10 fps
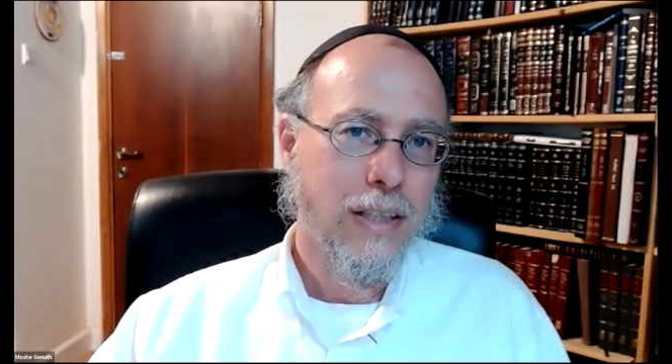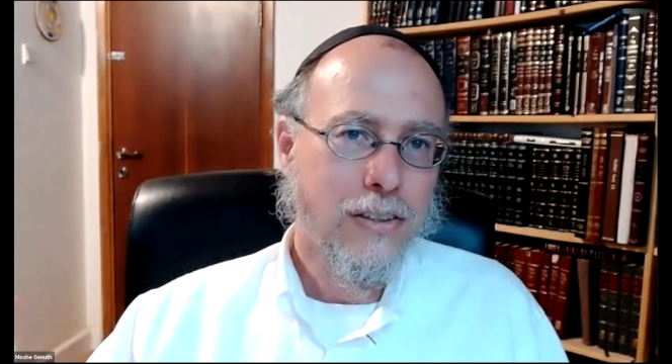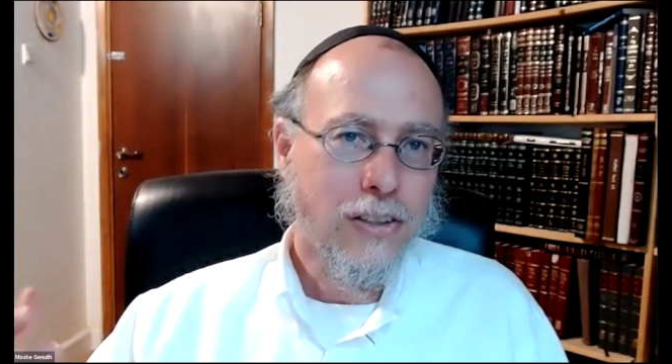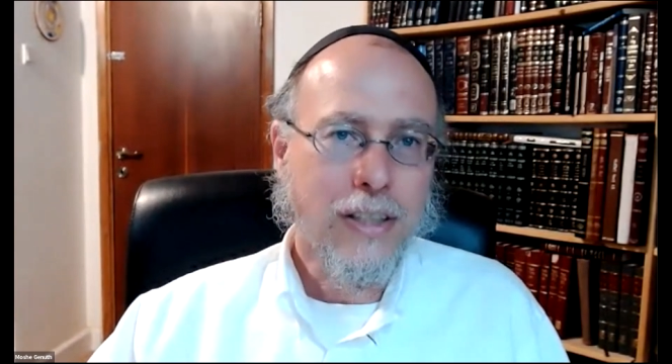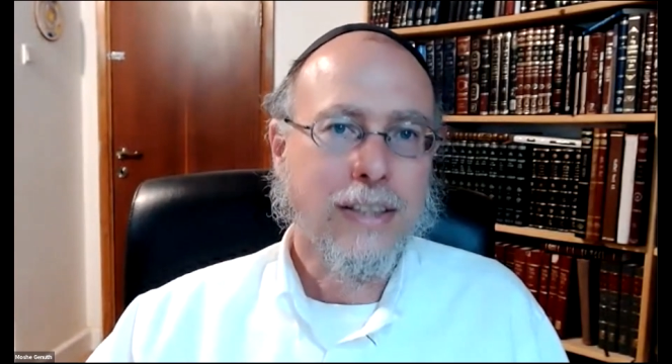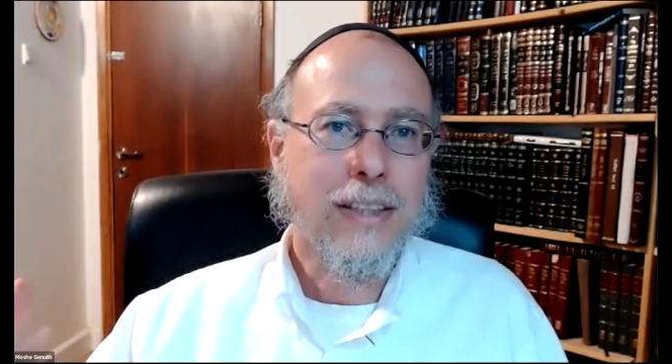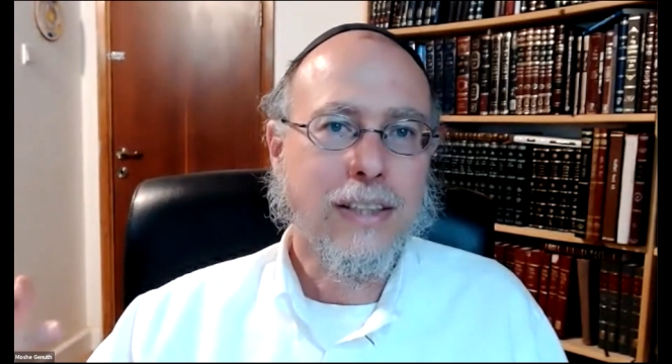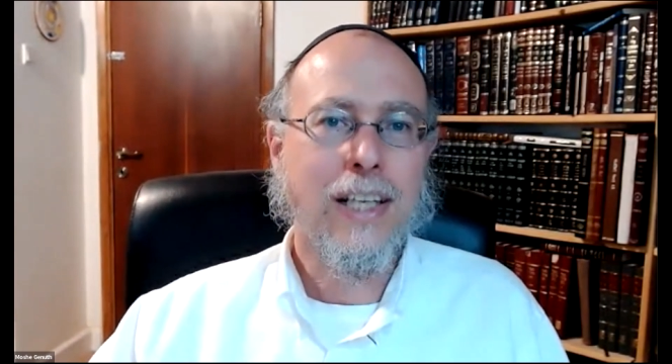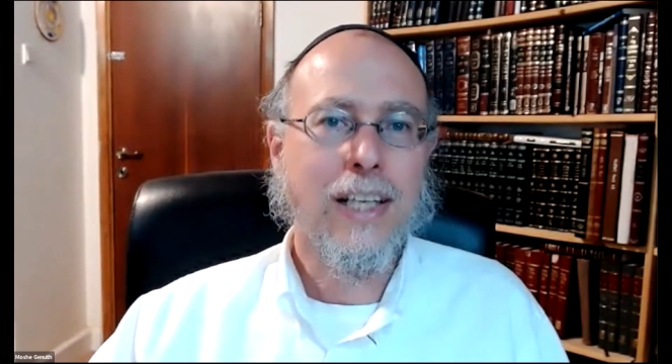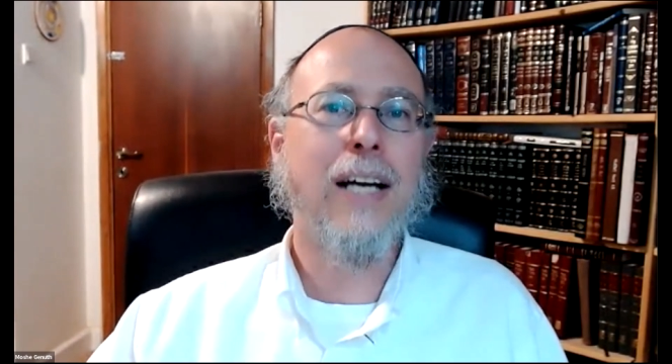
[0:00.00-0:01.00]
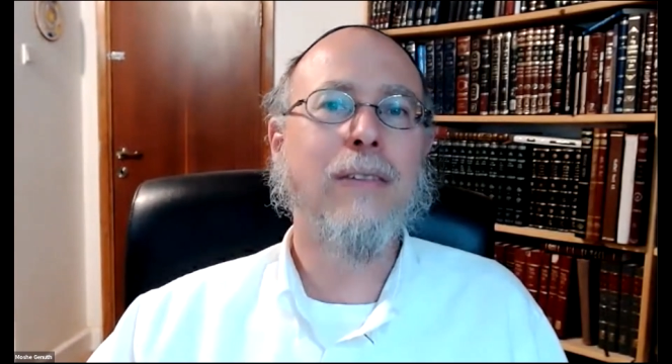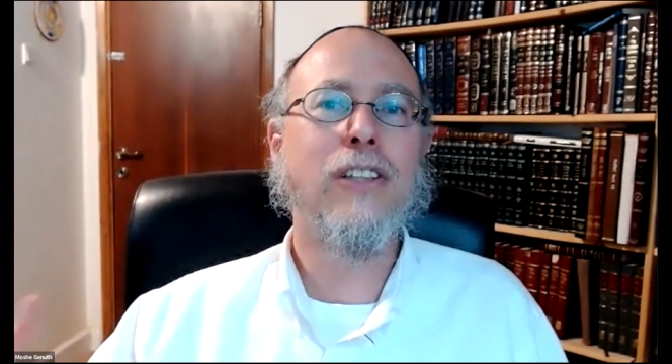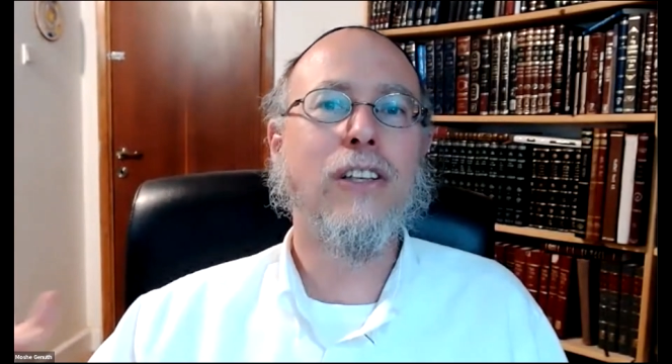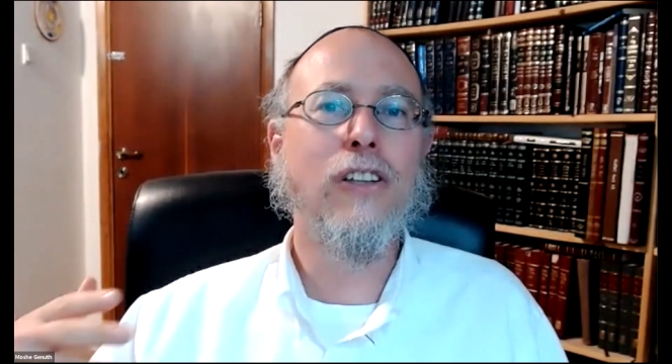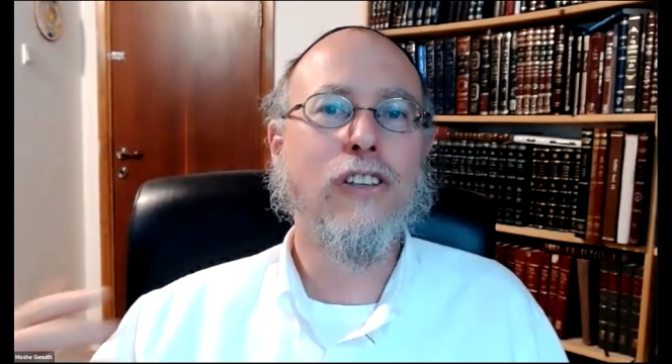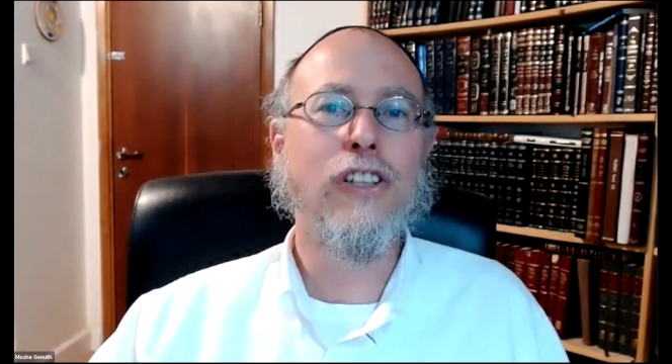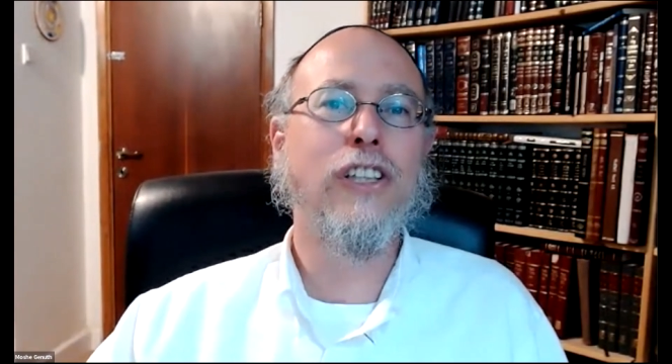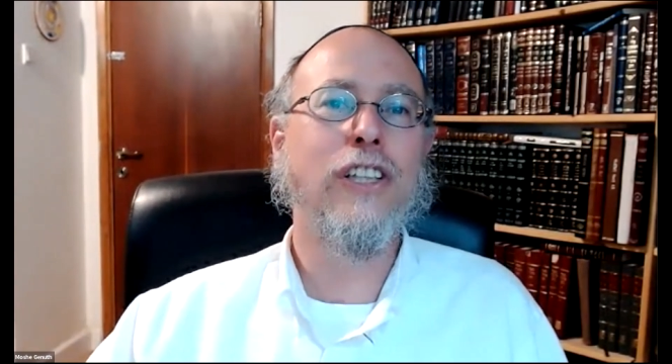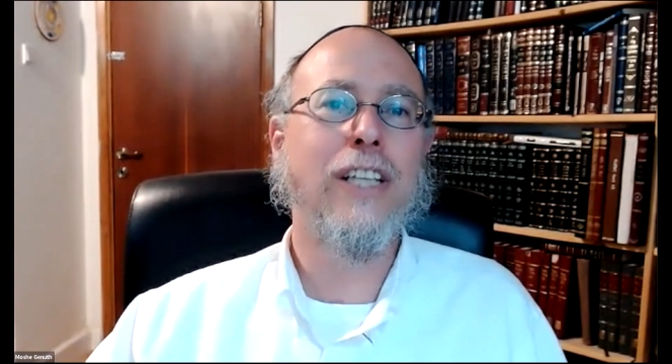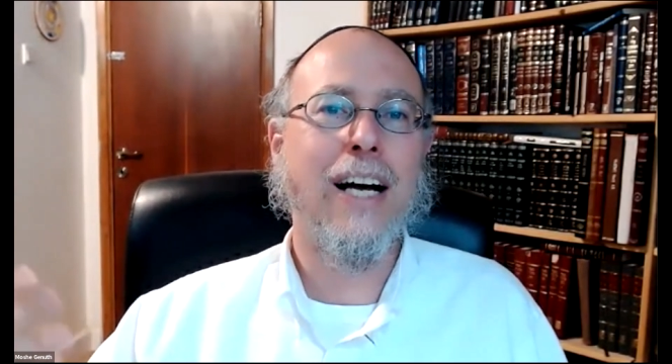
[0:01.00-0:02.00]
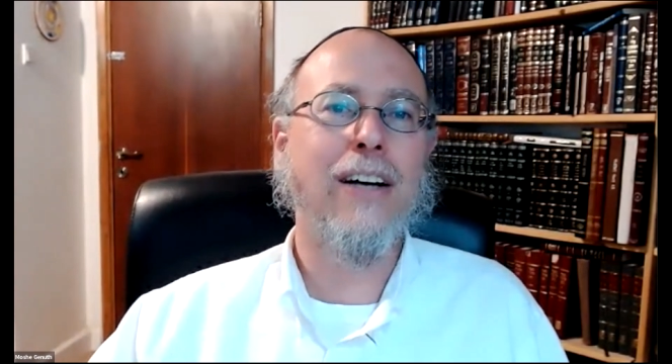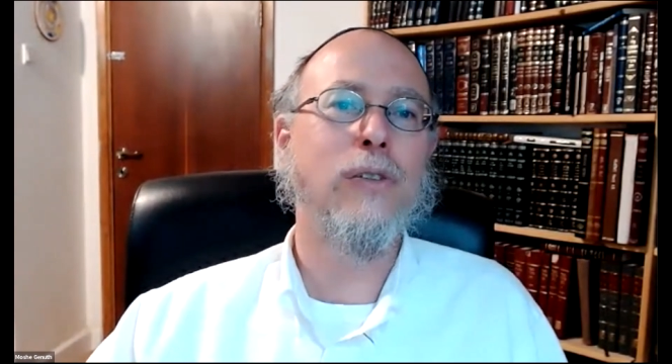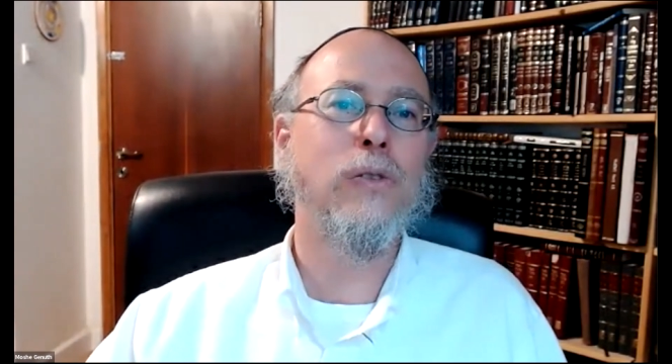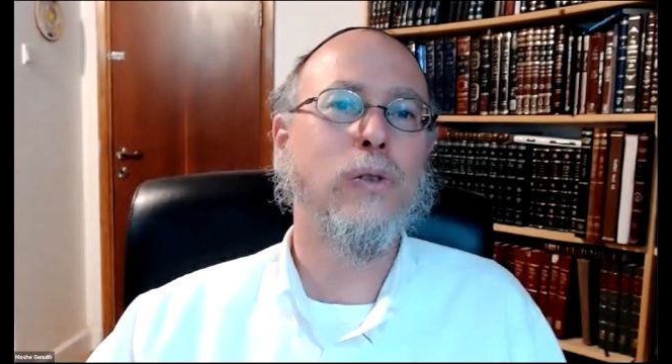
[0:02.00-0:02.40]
It took us time to learn how